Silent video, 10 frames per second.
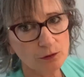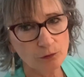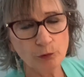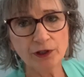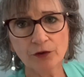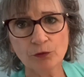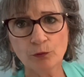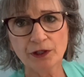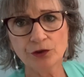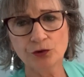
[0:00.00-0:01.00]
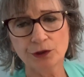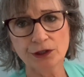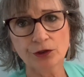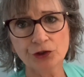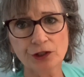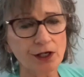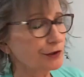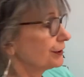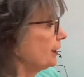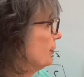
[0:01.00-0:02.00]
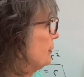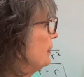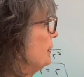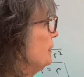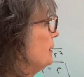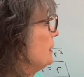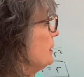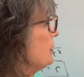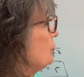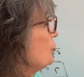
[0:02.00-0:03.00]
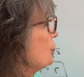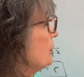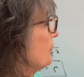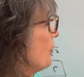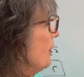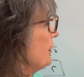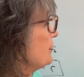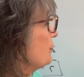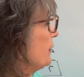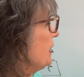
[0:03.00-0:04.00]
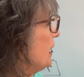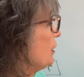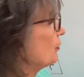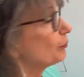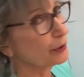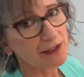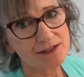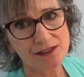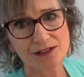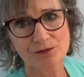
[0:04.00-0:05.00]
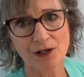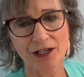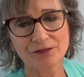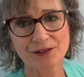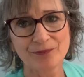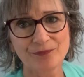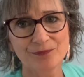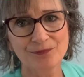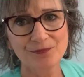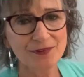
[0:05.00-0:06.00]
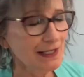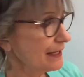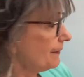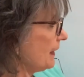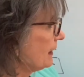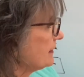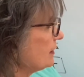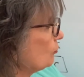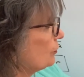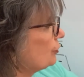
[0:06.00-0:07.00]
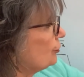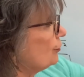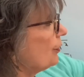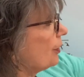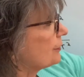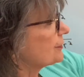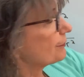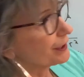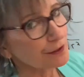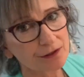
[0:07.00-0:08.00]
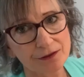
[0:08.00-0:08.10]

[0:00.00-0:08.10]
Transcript: Whatever way you did it on your calculator, you should have got 28.65. That's equal to r squared.